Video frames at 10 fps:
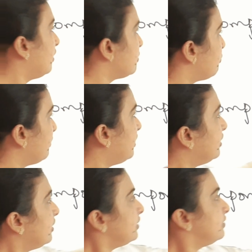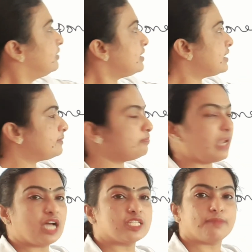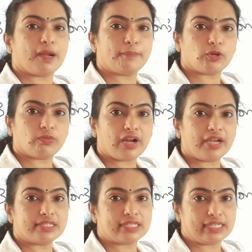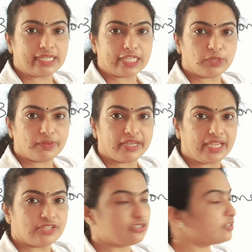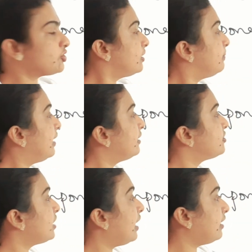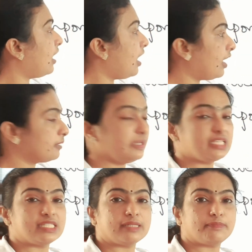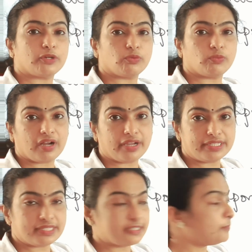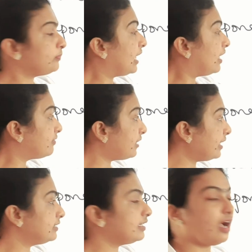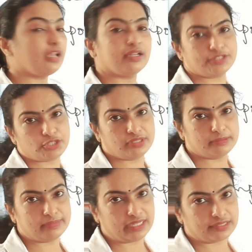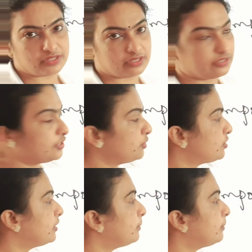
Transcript: So here this plasma provides liquid nature to the blood and RBC provide a red color to the blood due to the